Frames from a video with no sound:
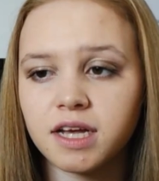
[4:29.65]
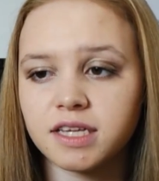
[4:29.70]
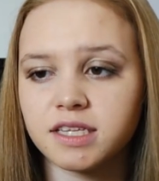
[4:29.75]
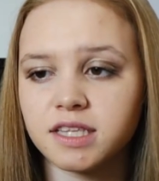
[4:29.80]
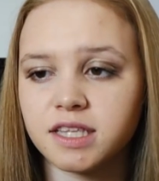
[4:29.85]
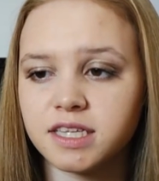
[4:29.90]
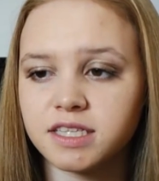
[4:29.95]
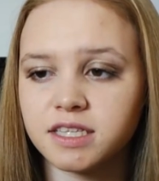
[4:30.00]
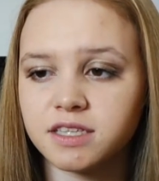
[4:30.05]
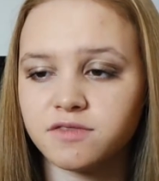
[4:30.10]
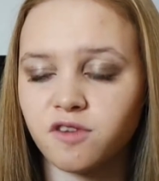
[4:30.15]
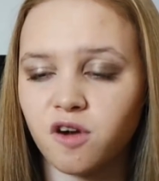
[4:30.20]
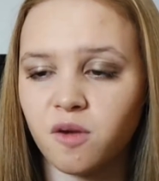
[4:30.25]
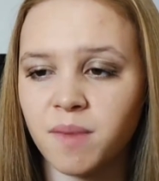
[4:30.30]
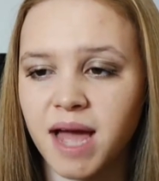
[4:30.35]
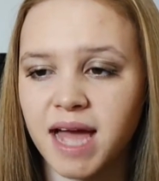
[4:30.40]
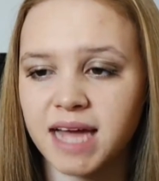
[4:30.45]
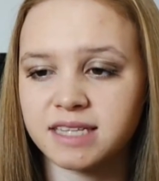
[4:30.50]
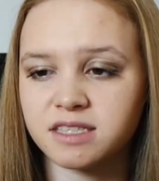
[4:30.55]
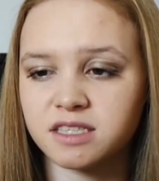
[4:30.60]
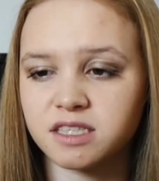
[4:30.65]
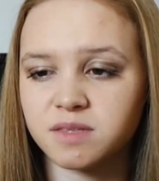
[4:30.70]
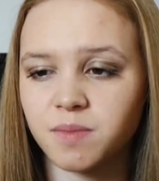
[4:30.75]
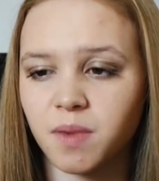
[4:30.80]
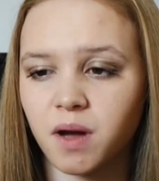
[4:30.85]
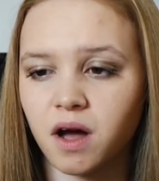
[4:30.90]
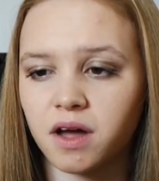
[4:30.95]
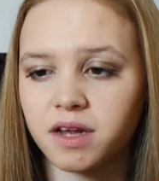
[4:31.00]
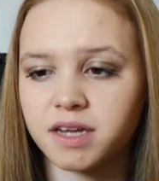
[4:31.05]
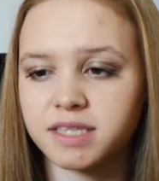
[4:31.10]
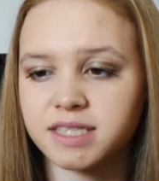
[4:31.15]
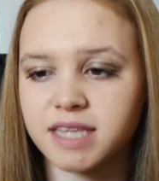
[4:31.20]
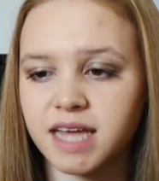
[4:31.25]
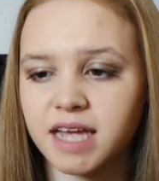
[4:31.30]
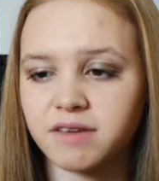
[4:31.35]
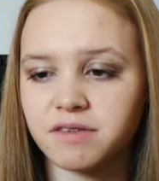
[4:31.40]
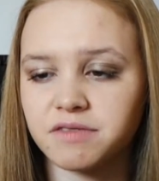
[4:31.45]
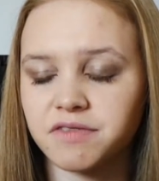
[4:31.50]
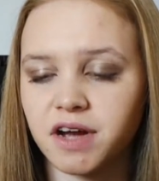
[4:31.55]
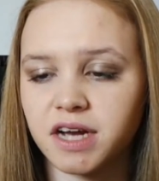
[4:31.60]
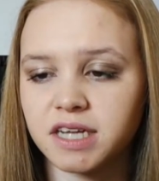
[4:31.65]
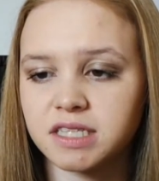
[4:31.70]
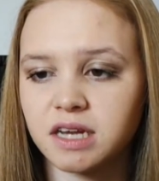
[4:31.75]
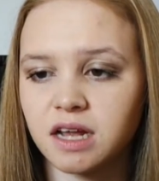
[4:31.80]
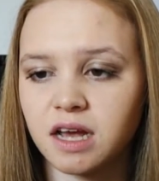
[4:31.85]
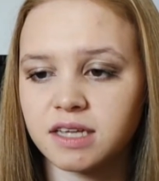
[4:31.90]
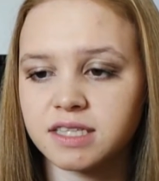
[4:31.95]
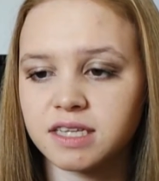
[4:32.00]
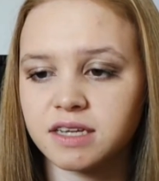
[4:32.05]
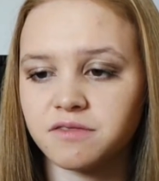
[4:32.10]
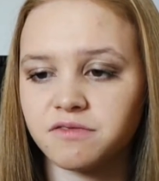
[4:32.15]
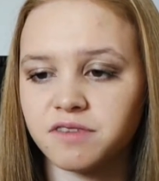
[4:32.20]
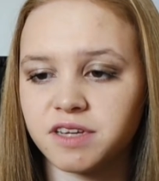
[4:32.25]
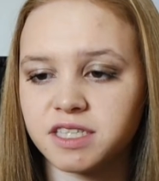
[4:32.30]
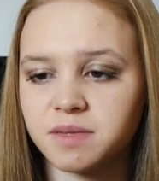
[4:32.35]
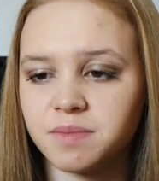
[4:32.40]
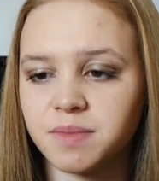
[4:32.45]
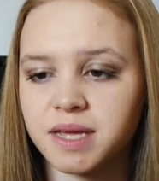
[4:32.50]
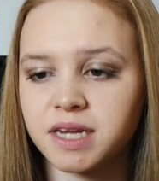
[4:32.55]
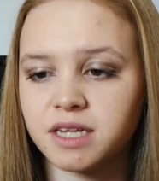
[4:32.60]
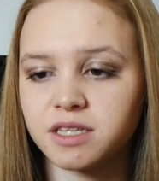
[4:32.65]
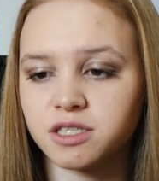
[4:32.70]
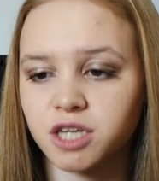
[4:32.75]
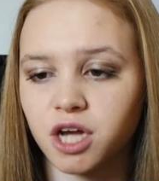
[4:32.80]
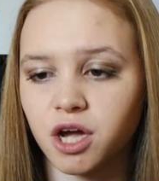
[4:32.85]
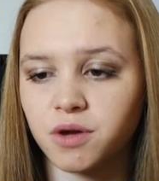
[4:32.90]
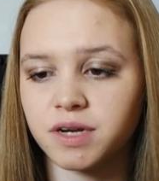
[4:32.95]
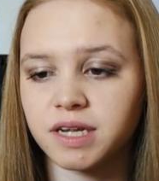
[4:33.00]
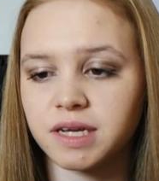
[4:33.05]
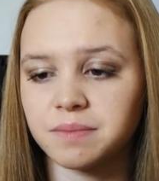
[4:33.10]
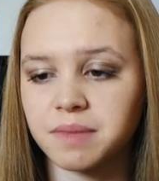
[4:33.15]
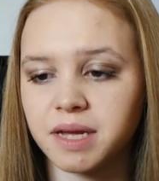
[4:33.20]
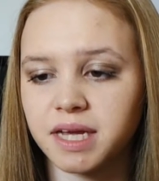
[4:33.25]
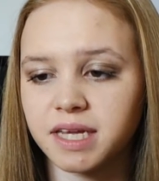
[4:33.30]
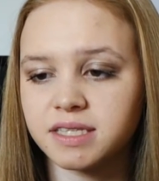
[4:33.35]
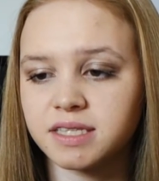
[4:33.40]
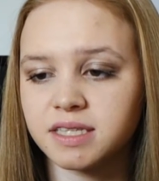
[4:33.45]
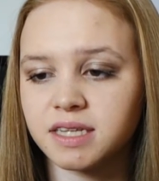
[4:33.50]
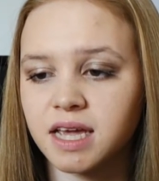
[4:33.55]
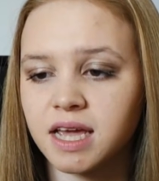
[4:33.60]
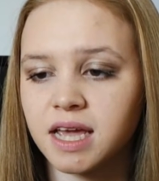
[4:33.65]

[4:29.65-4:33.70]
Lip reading: So this is from Spa, and it's a revitalising vitamin toning mist.